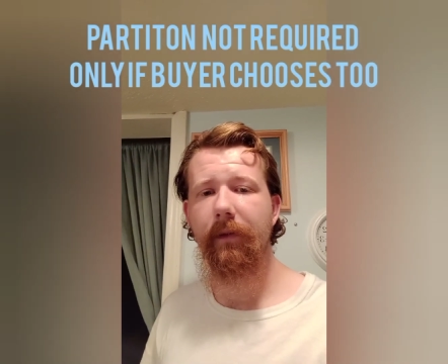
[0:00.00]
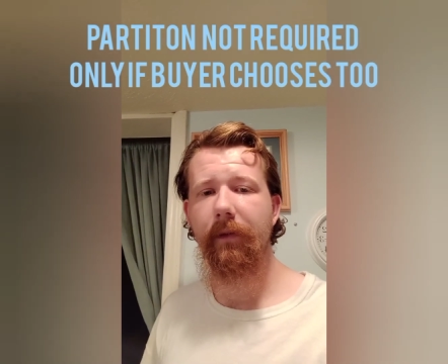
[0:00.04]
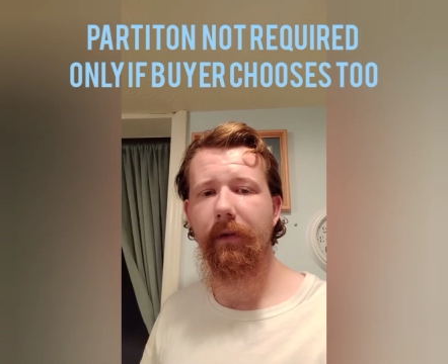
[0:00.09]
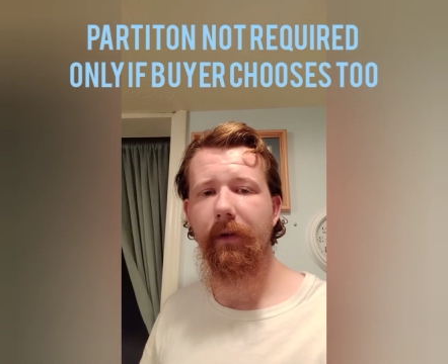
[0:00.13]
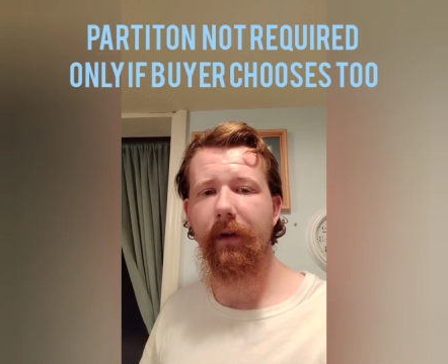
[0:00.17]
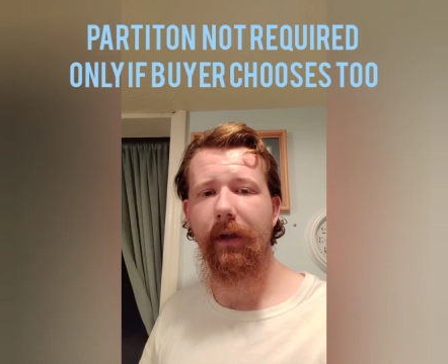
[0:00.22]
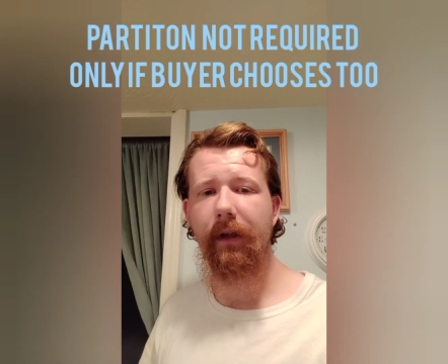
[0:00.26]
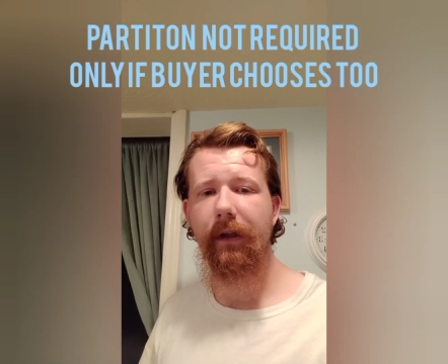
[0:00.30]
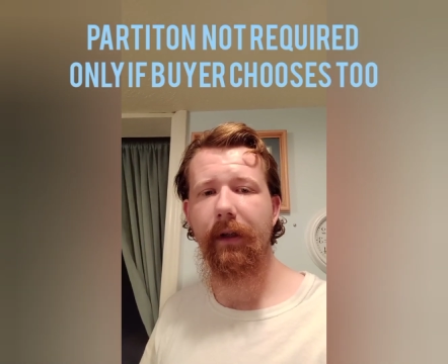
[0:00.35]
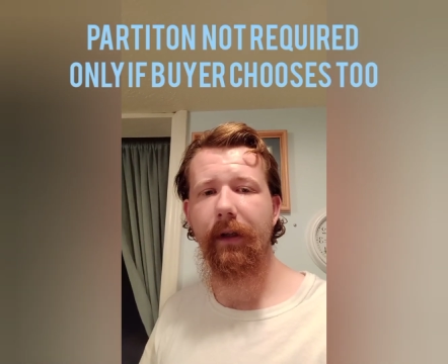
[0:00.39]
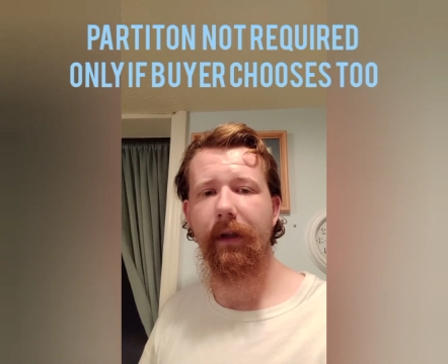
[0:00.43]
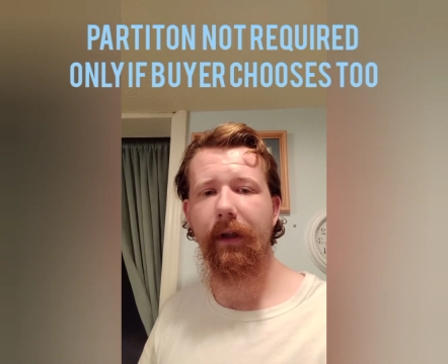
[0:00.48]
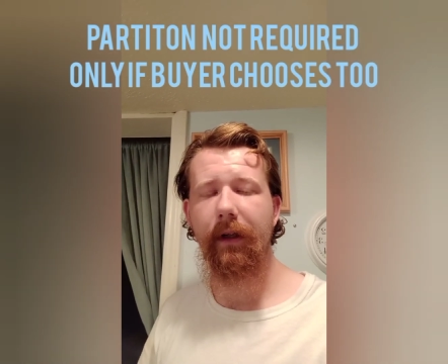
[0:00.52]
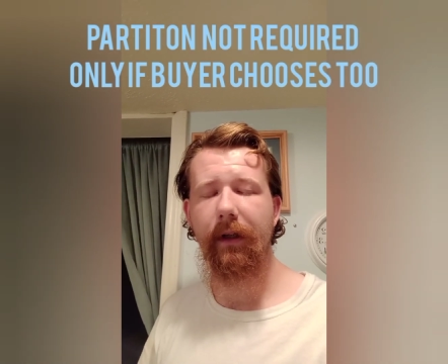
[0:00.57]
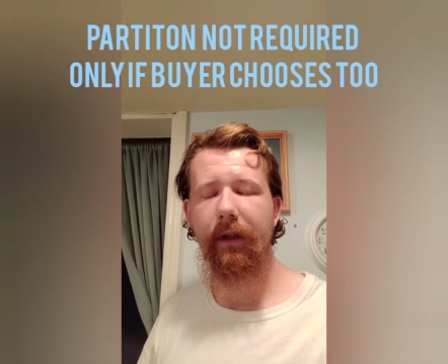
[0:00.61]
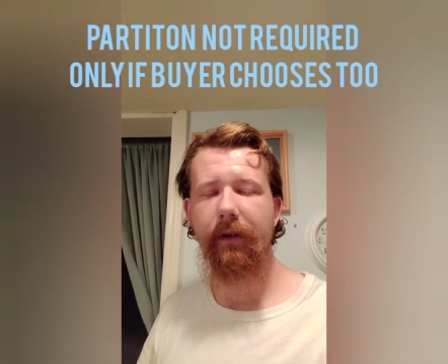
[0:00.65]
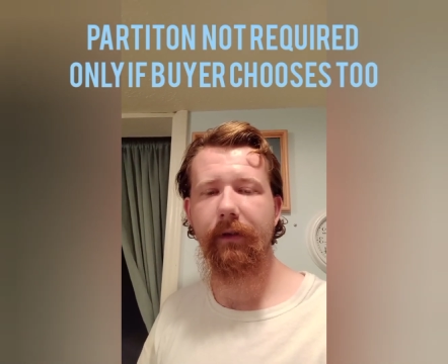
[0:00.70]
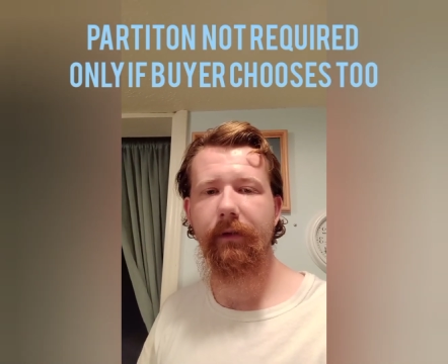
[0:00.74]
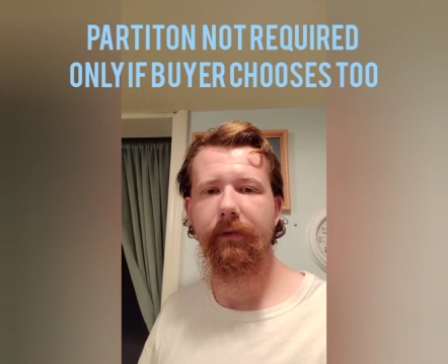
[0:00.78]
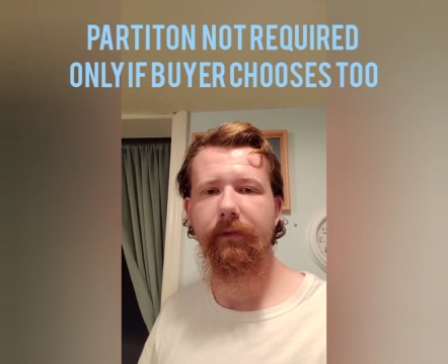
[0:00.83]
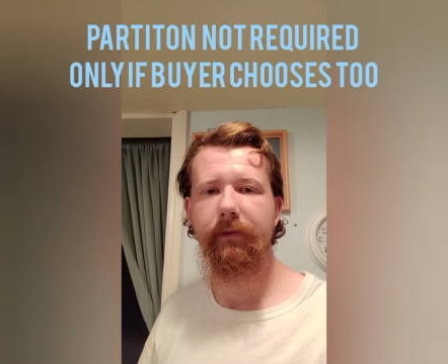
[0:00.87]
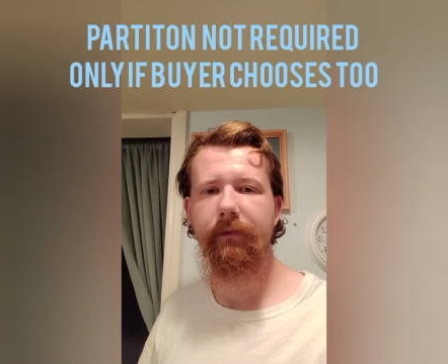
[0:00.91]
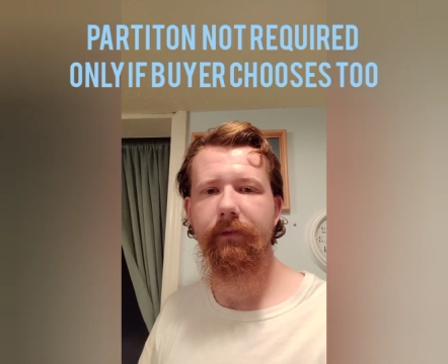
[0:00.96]
great day.
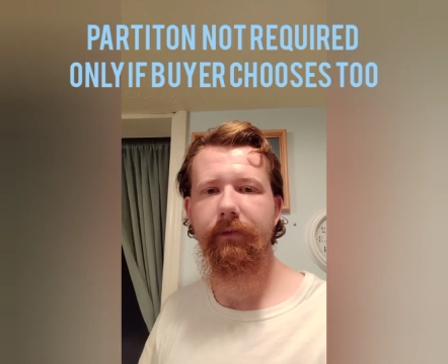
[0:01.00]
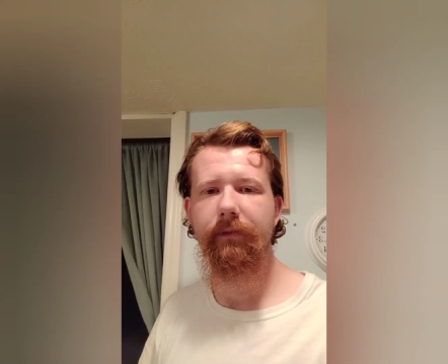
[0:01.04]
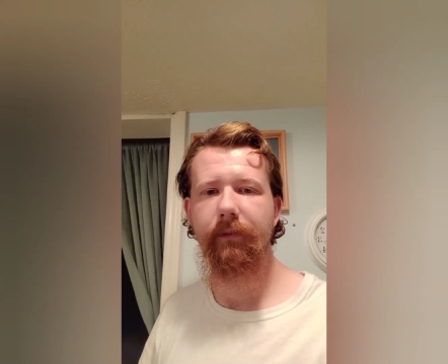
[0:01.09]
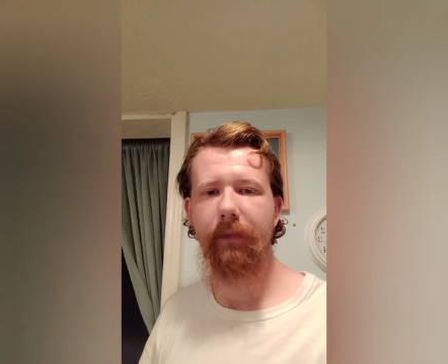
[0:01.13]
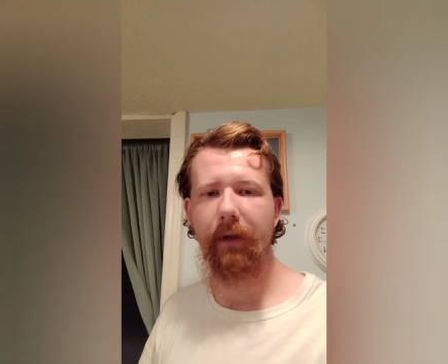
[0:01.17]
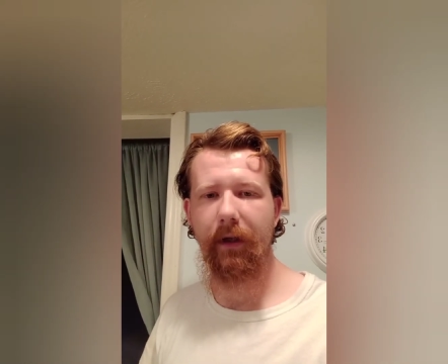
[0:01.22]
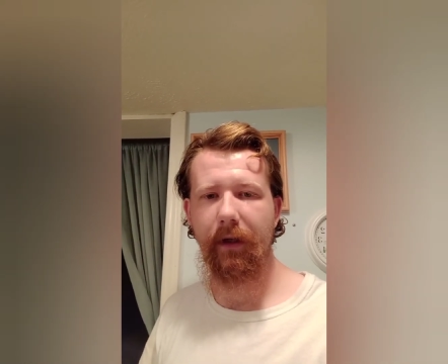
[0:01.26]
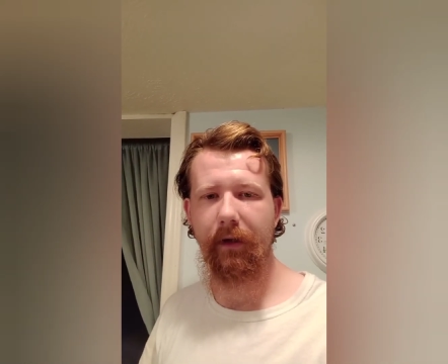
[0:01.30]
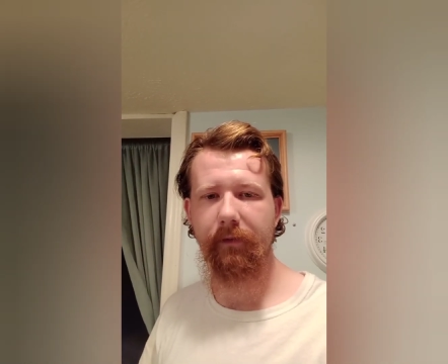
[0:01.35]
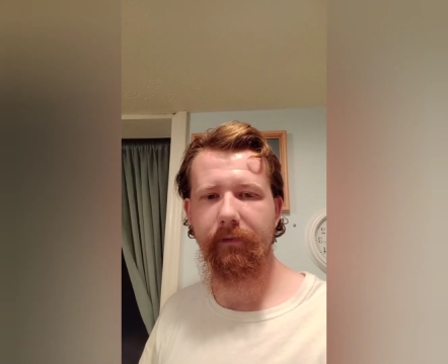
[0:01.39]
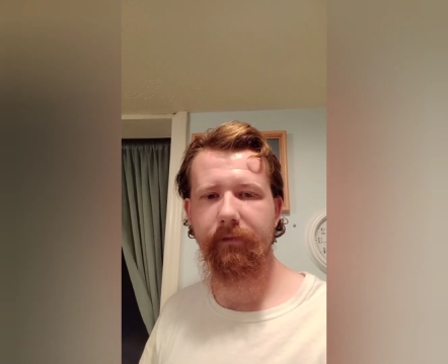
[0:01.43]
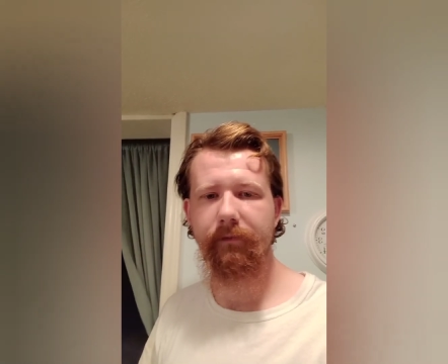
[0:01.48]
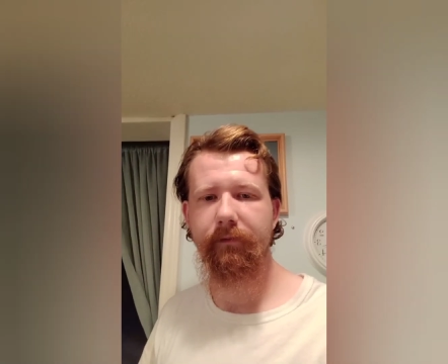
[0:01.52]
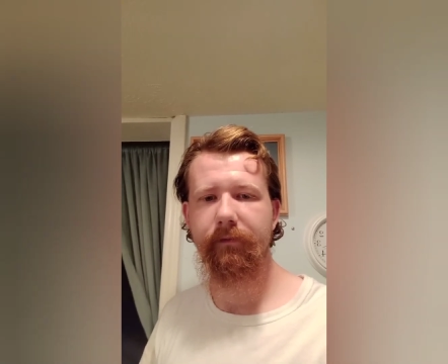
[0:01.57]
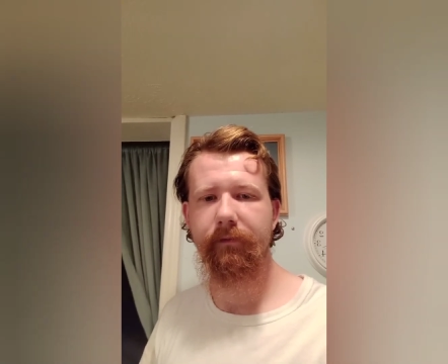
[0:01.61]
Bye.